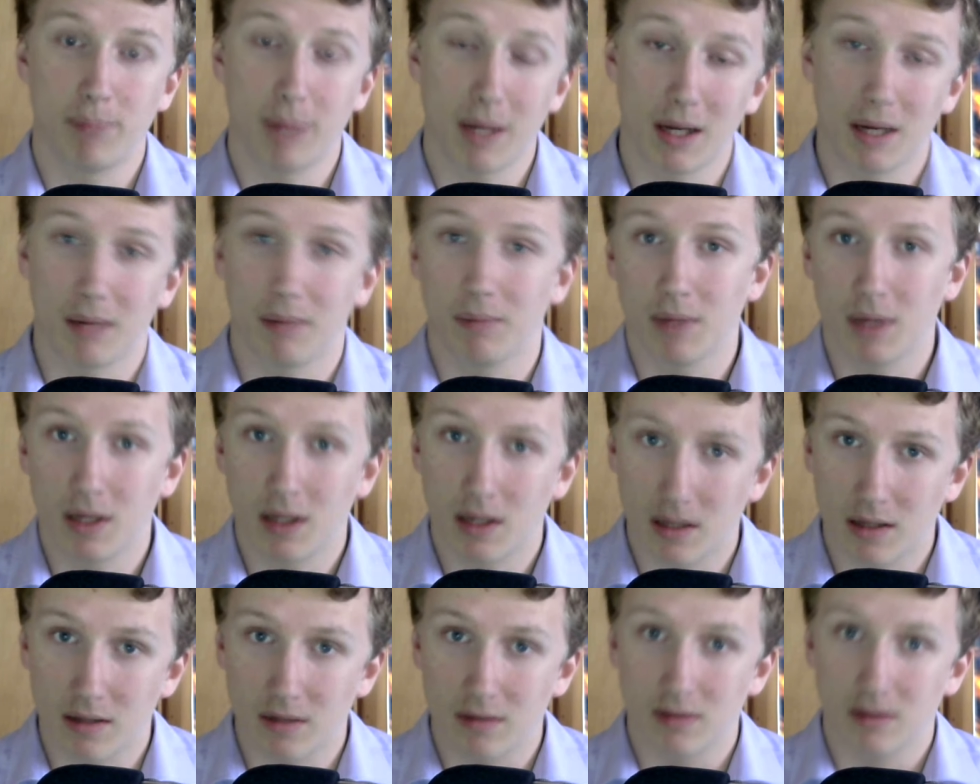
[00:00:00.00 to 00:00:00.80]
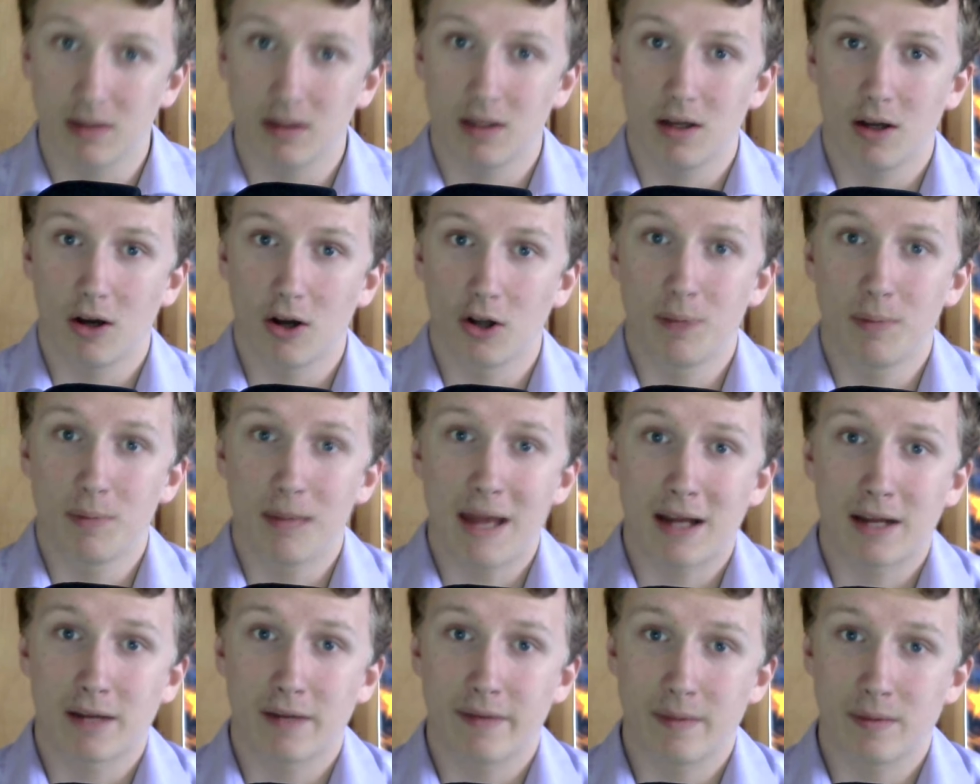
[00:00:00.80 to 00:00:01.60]
But on the
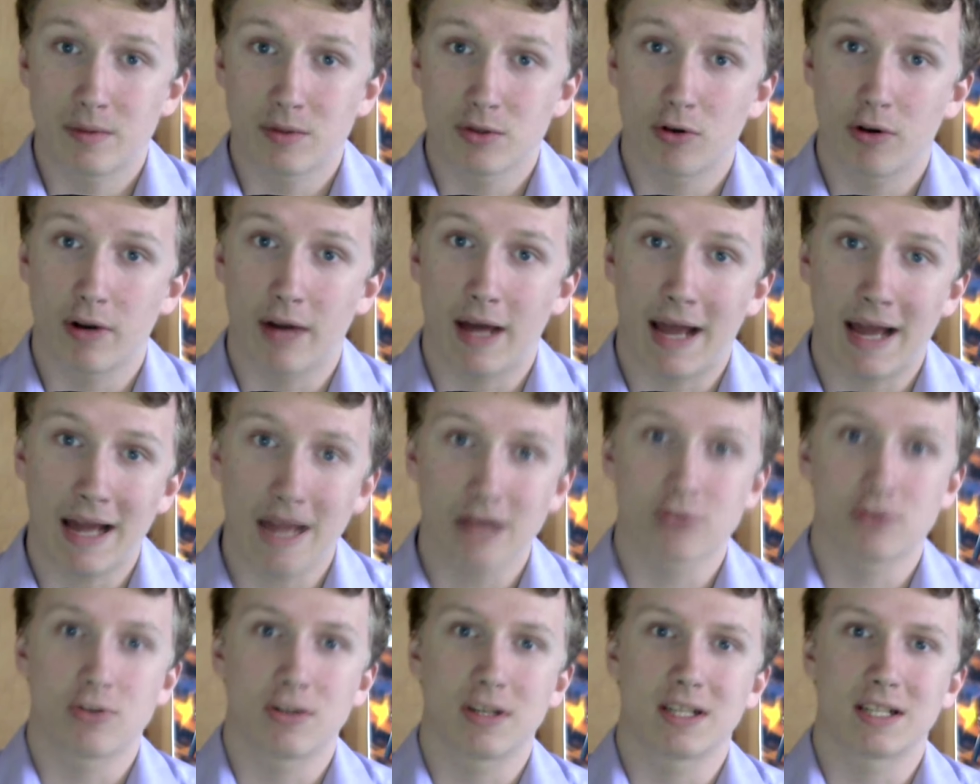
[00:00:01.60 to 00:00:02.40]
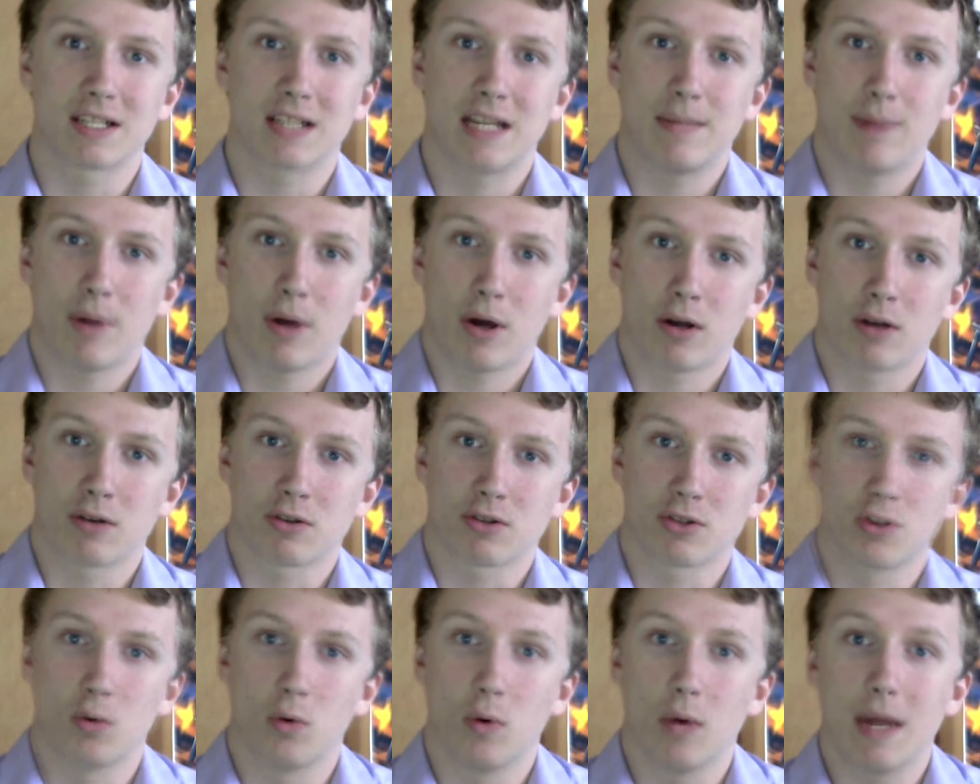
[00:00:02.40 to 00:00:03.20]
back of him scoring a hat trick to keep
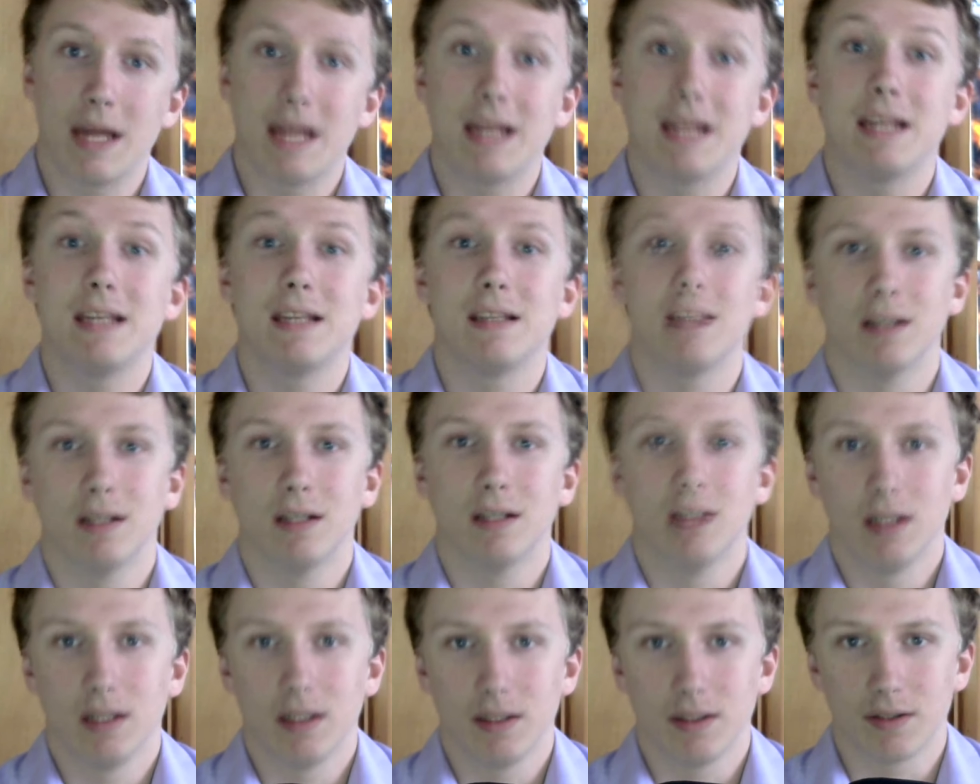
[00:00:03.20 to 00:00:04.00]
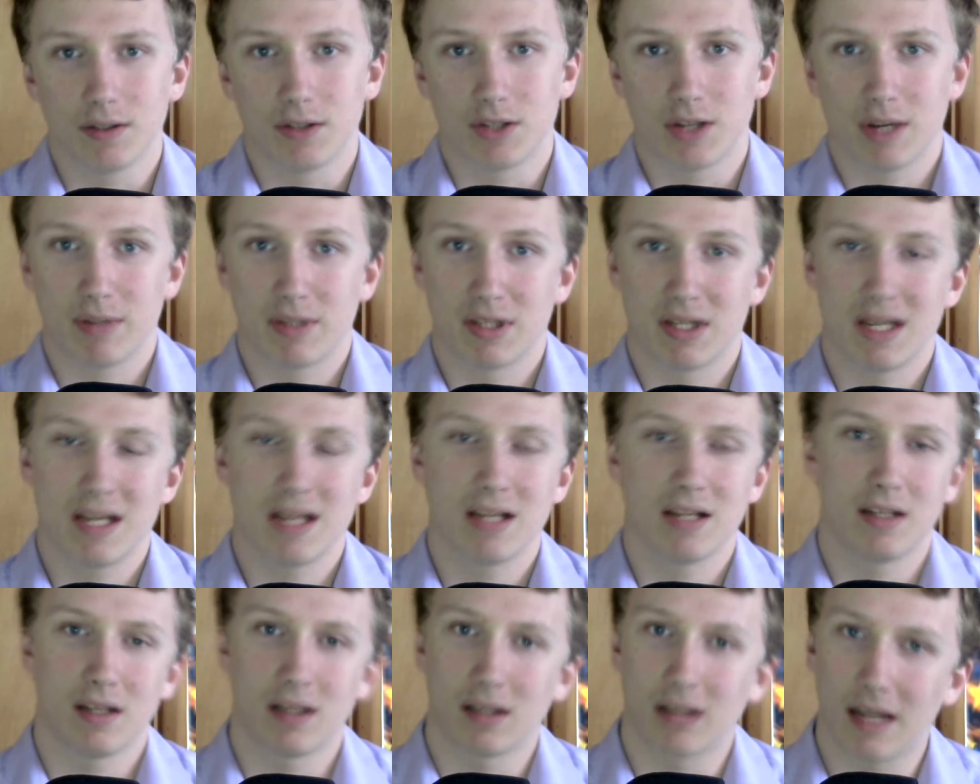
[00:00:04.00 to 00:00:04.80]
Arsenal in the Champions League,
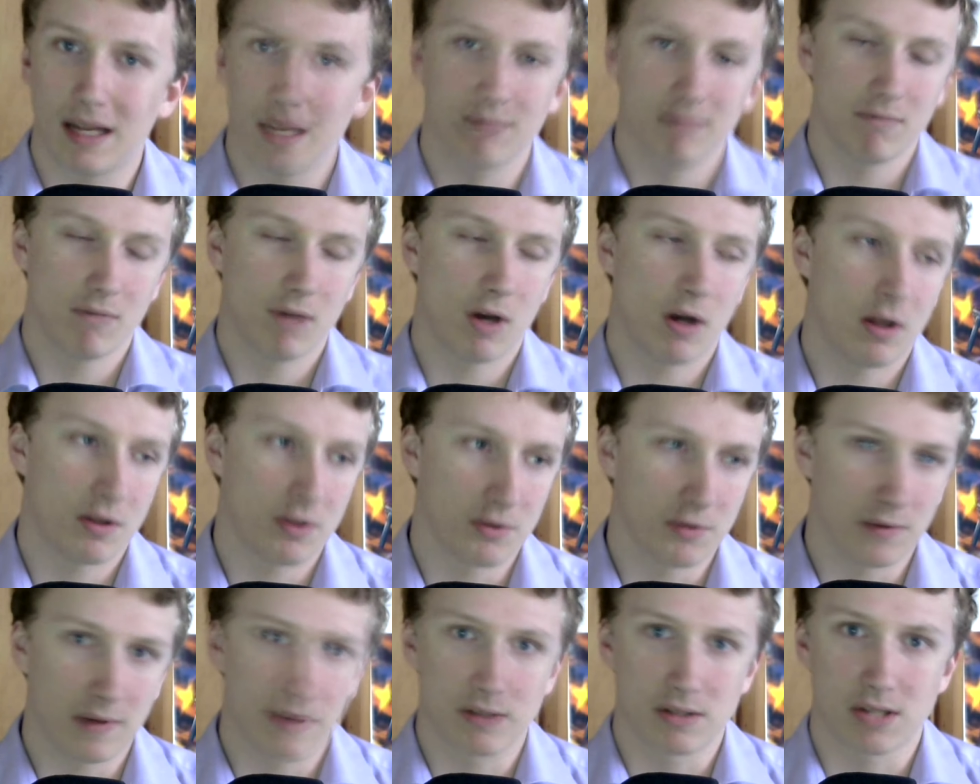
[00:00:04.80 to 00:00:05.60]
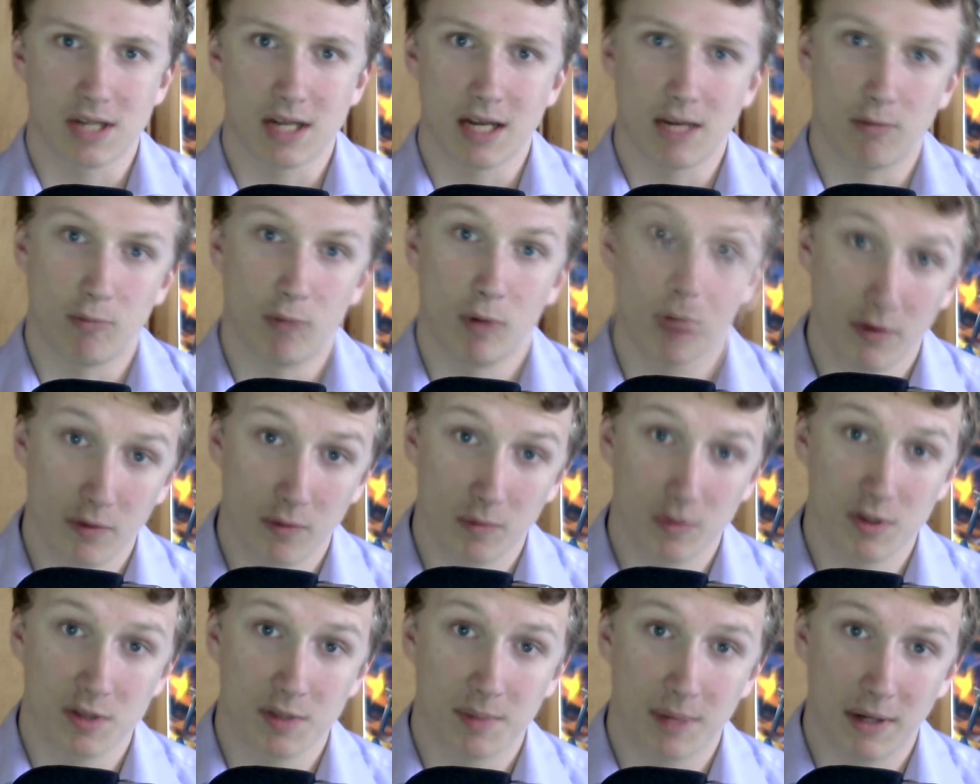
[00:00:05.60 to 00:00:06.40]
and again, Arsenal fans say one of
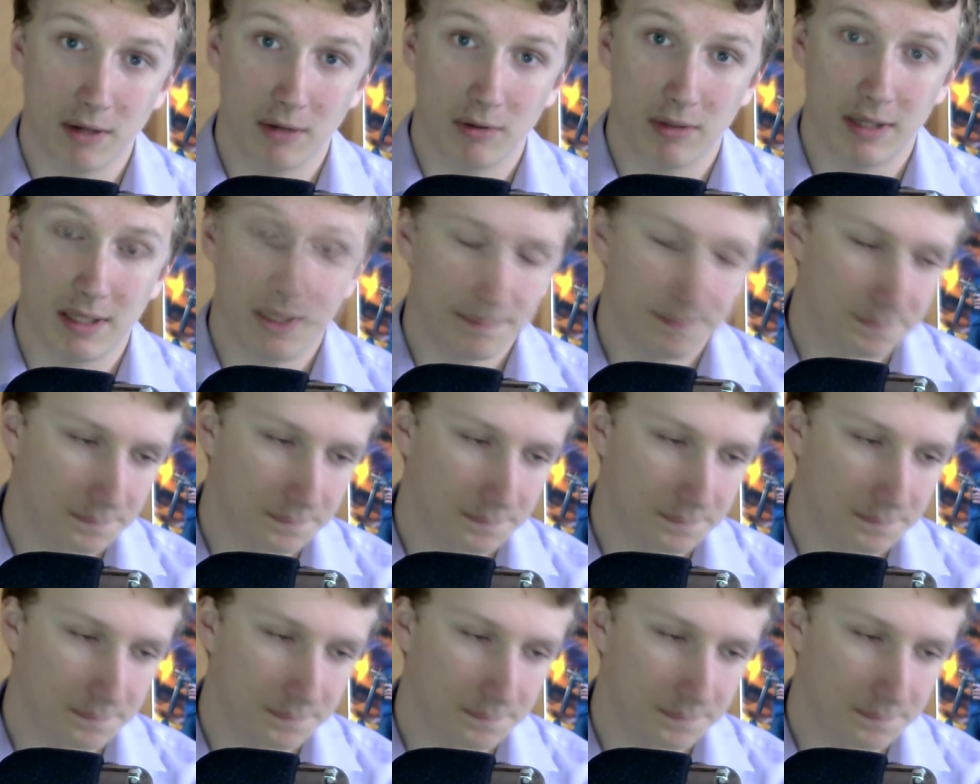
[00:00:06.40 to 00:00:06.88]
them was a penalty.